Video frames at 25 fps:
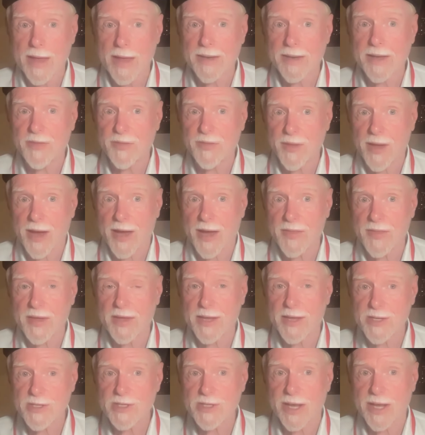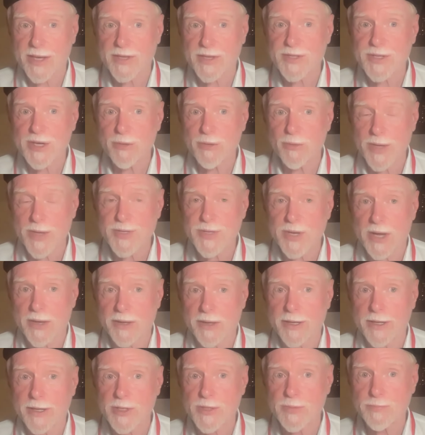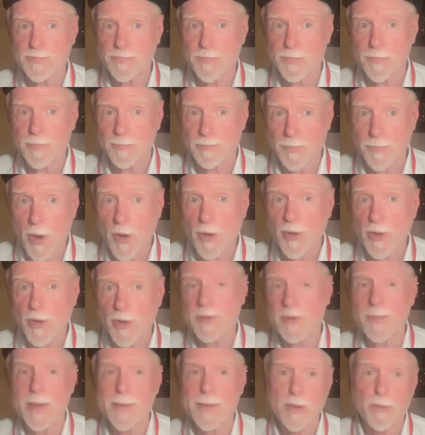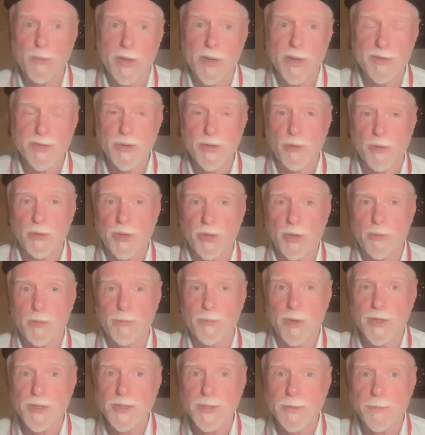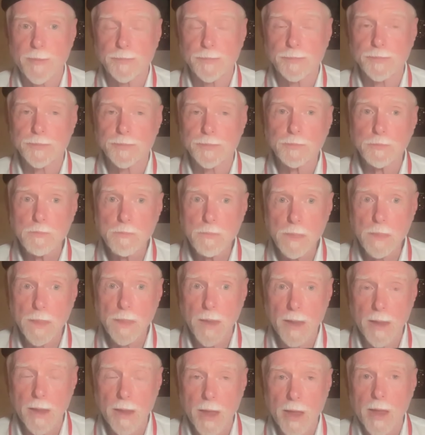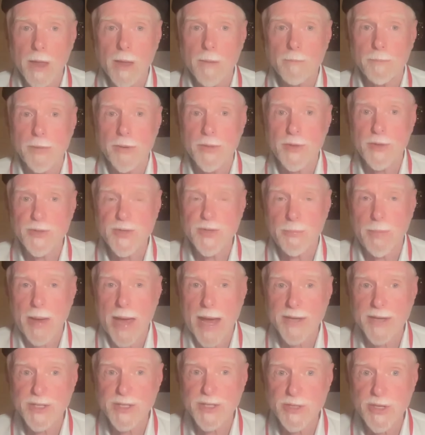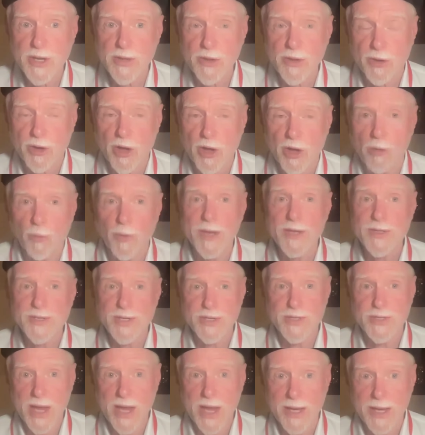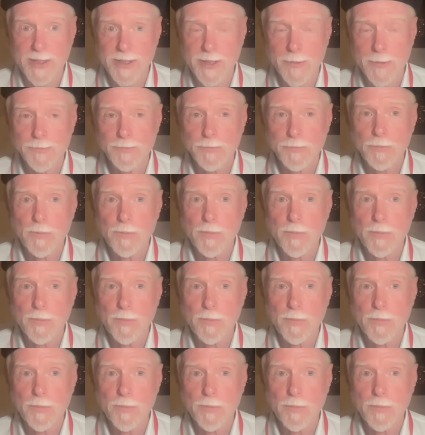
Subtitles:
And I think his legacy rests on his poetry, maybe one of his earlier books. But there's a passage in there called "What is a Saint?"